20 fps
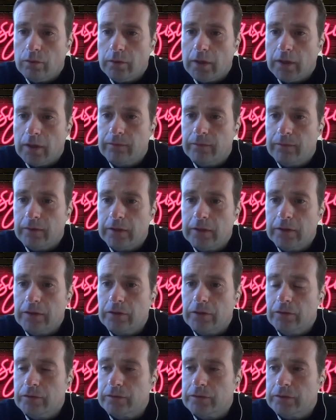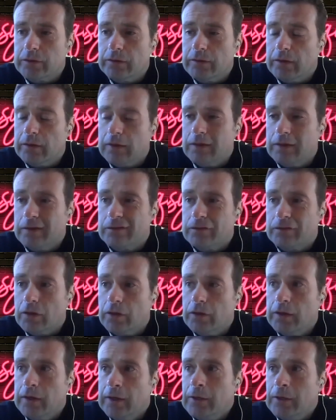If you did use it,
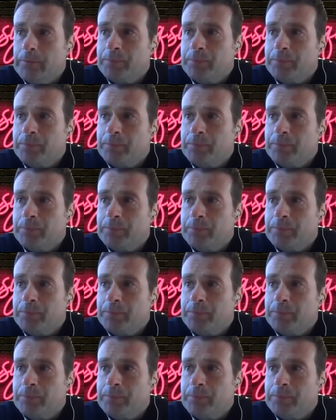so